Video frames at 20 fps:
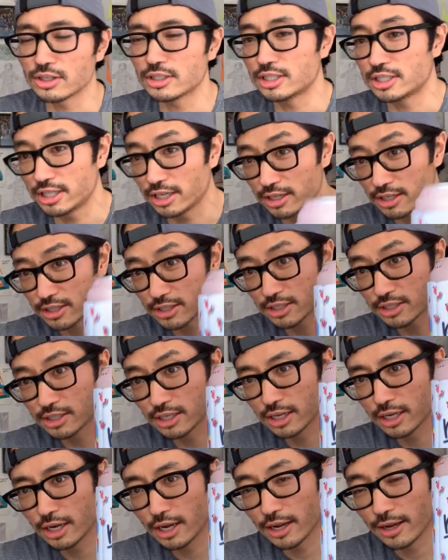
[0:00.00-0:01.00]
Cheers.
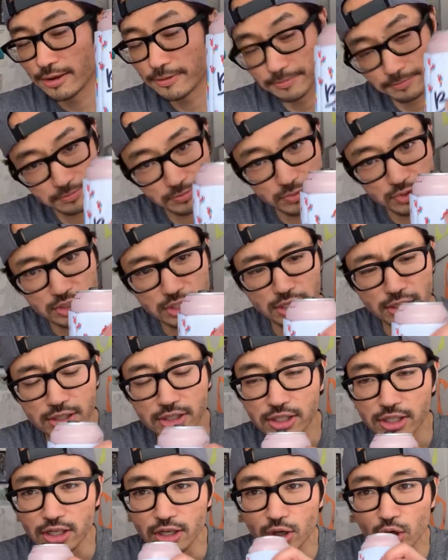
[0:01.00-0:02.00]
Cheers
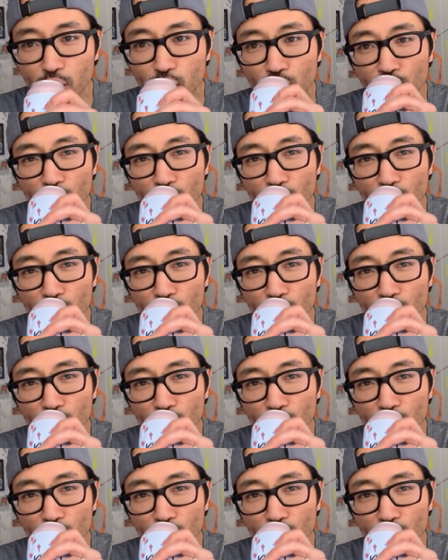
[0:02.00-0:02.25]
to you.